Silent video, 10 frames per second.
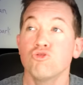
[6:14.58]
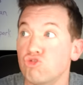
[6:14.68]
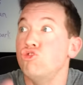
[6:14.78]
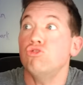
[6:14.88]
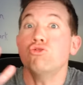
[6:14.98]

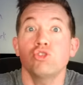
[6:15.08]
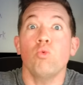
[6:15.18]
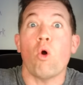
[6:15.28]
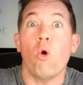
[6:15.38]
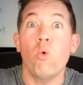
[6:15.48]
You, you
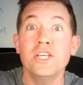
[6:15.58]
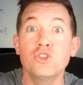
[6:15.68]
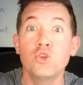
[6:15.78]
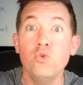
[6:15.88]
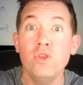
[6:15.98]
always
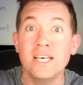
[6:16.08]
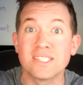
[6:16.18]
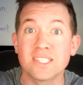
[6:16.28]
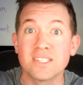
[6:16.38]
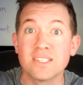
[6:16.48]
do
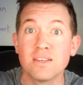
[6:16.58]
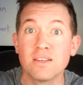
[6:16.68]
this.